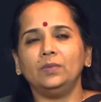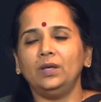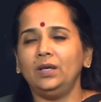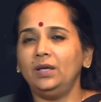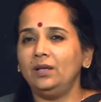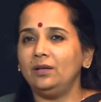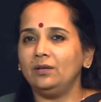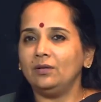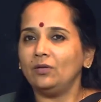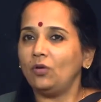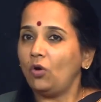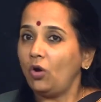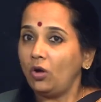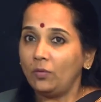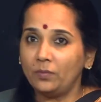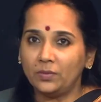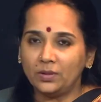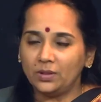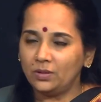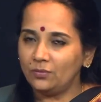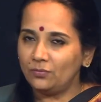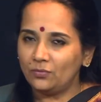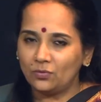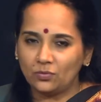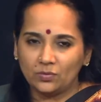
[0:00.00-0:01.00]
In
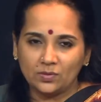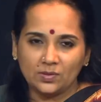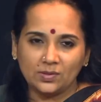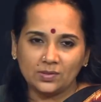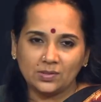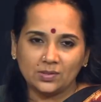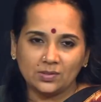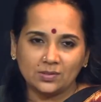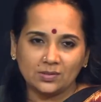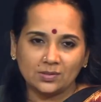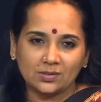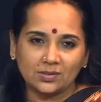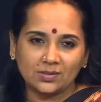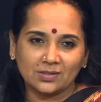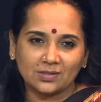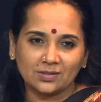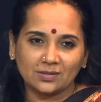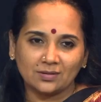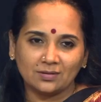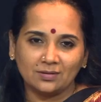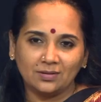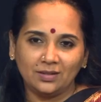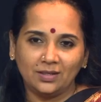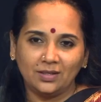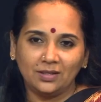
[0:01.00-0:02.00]
comedy, for instance,
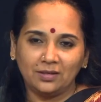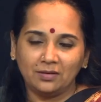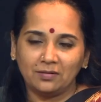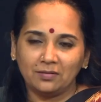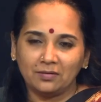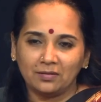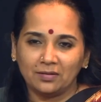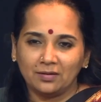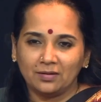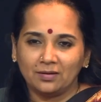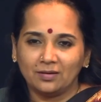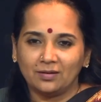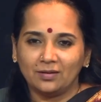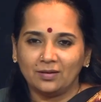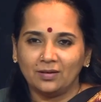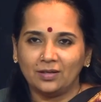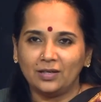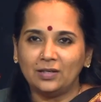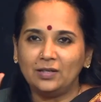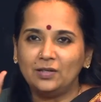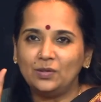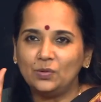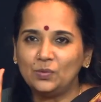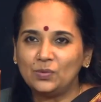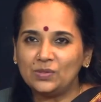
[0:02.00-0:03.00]
the
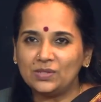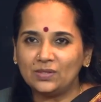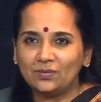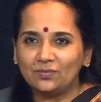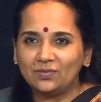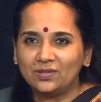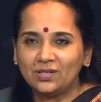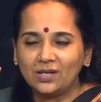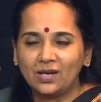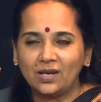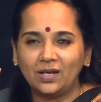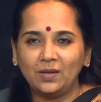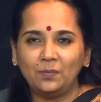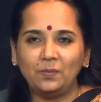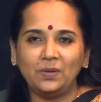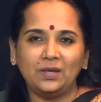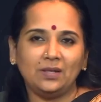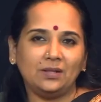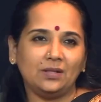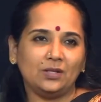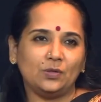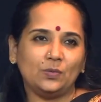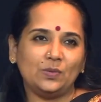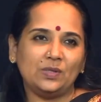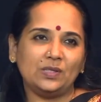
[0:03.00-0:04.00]
elusive
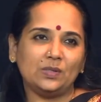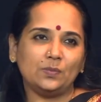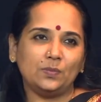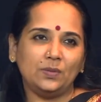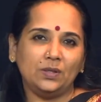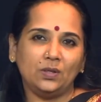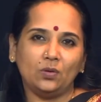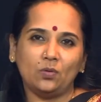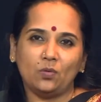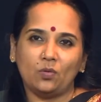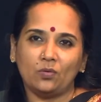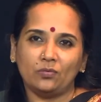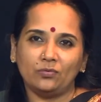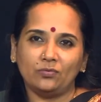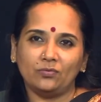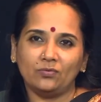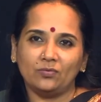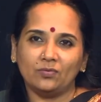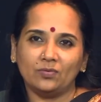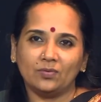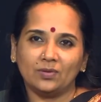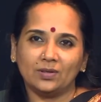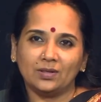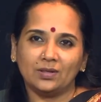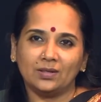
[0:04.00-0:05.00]
timing that we speak of,
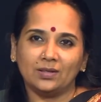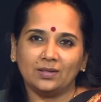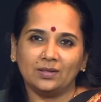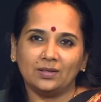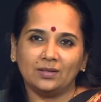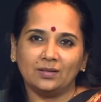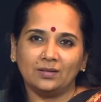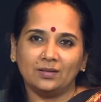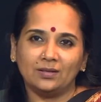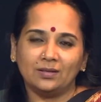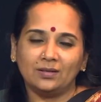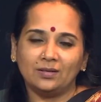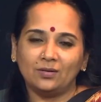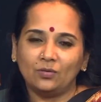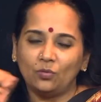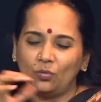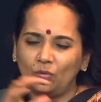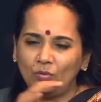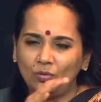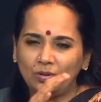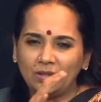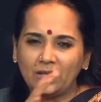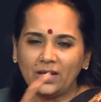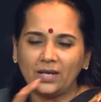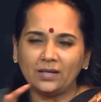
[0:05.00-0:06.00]

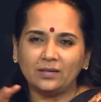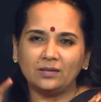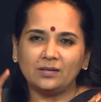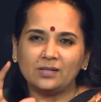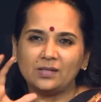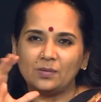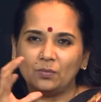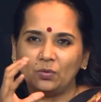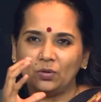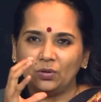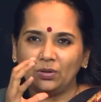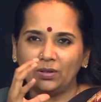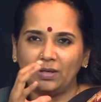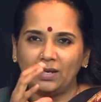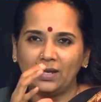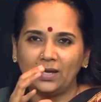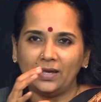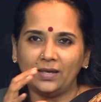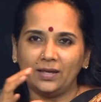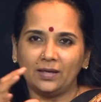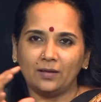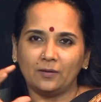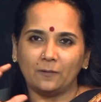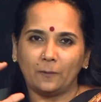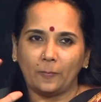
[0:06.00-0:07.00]
all that is about
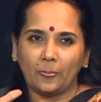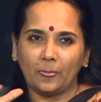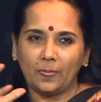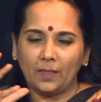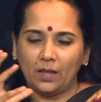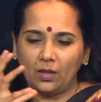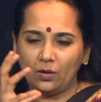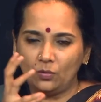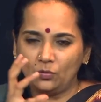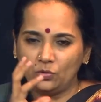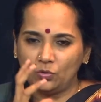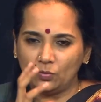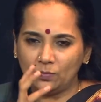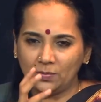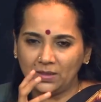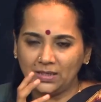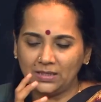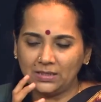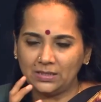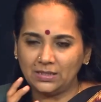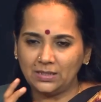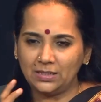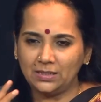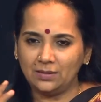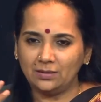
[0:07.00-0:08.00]
Laya. How you
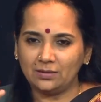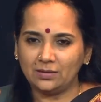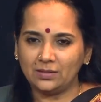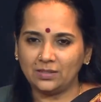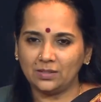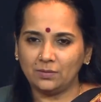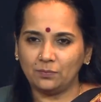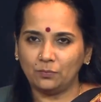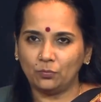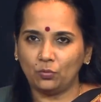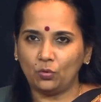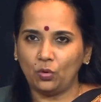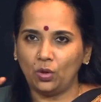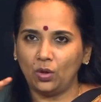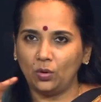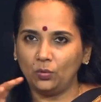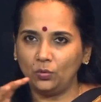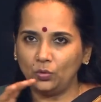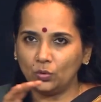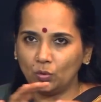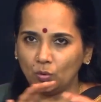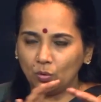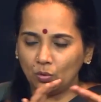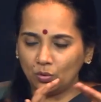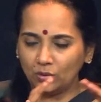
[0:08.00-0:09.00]
maintain the tempo, how
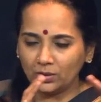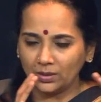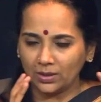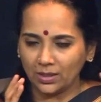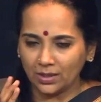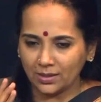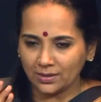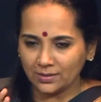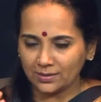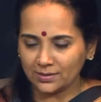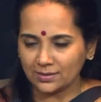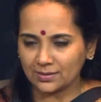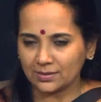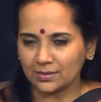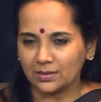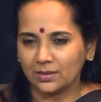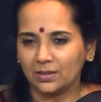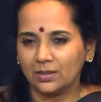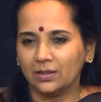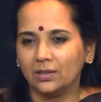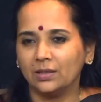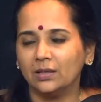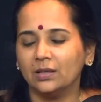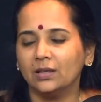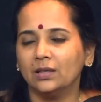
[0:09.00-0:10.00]
you organize
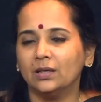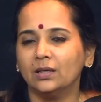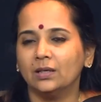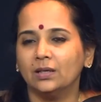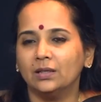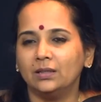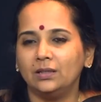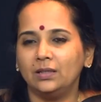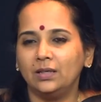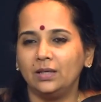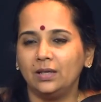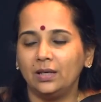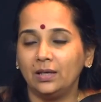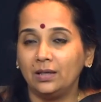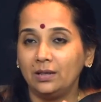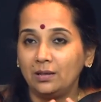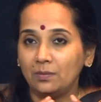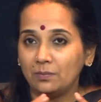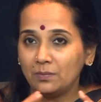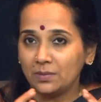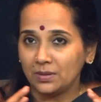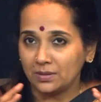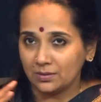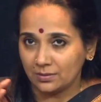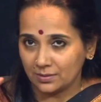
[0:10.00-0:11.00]
the
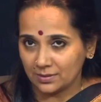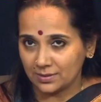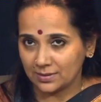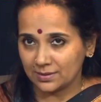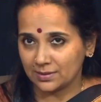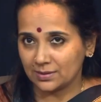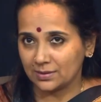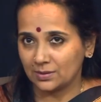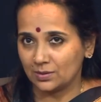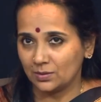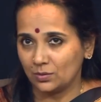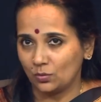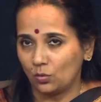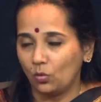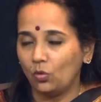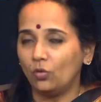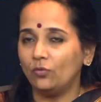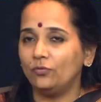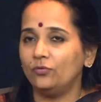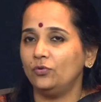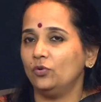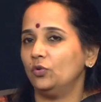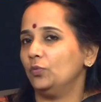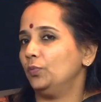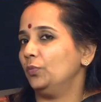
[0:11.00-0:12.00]
elements
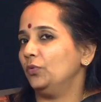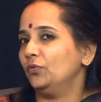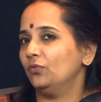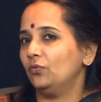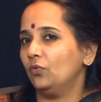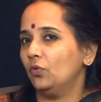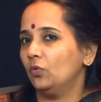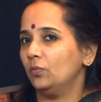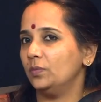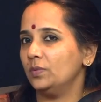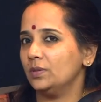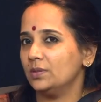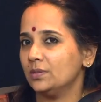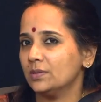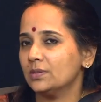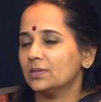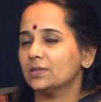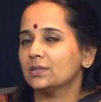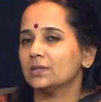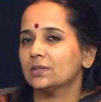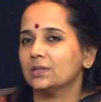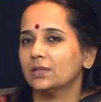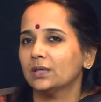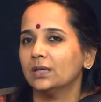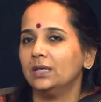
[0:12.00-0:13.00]
of your
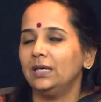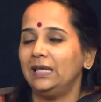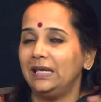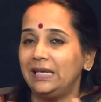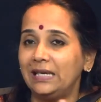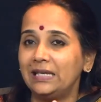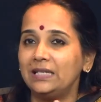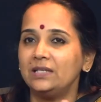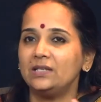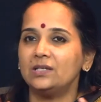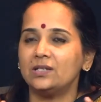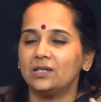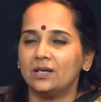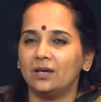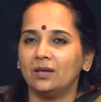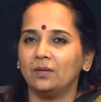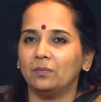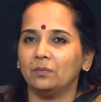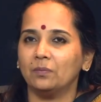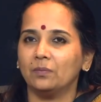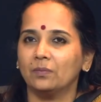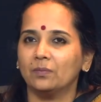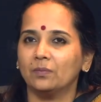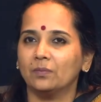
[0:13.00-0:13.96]
performance in time.